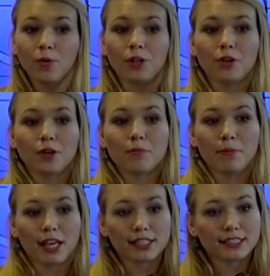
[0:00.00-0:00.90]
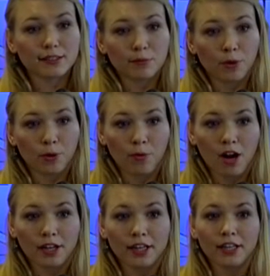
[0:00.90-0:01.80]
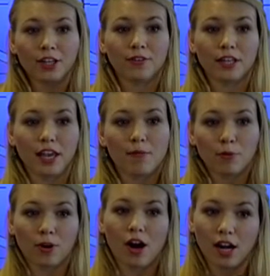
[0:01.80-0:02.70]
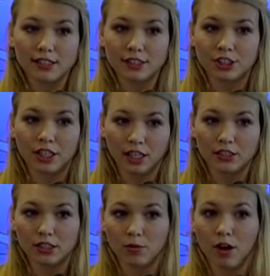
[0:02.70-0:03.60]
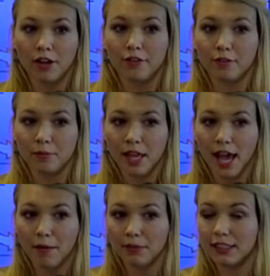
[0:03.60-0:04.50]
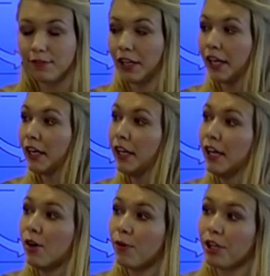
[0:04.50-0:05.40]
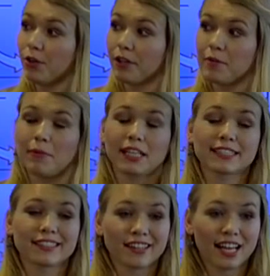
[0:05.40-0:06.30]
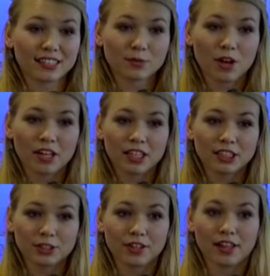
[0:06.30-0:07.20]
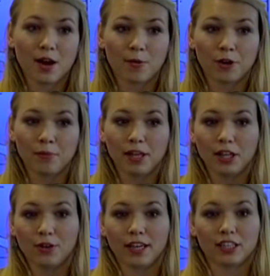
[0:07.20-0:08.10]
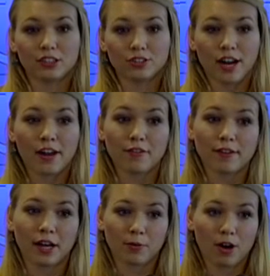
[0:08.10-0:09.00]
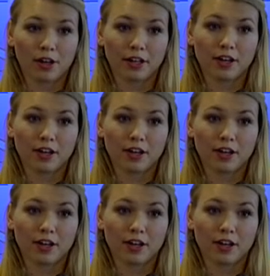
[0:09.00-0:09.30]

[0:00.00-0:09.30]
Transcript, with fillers: When you can mix more water, you can get more oxygen into the water from the atmosphere. When you can mix less water due to that warming, you get a stratified water